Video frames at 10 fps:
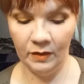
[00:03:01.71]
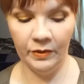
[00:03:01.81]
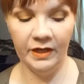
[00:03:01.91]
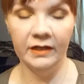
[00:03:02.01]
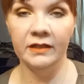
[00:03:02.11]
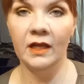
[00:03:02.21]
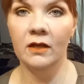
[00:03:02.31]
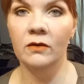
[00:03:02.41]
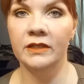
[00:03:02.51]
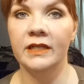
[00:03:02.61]
wear
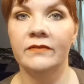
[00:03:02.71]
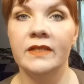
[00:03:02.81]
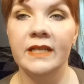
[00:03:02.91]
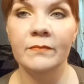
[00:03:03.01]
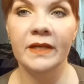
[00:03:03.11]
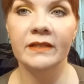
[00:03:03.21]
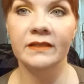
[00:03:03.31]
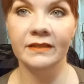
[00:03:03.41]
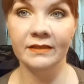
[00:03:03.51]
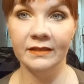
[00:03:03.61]
yellow on an everyday
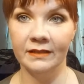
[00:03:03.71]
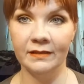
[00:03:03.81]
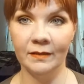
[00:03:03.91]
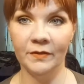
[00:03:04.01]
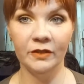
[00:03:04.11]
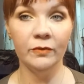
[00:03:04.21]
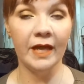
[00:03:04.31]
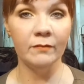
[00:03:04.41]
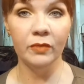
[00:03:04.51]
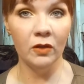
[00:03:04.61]
basis. It's something you
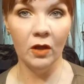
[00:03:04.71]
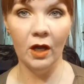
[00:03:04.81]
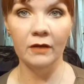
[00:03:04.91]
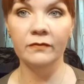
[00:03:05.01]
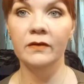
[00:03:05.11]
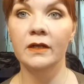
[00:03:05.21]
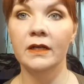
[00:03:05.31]
can pull off.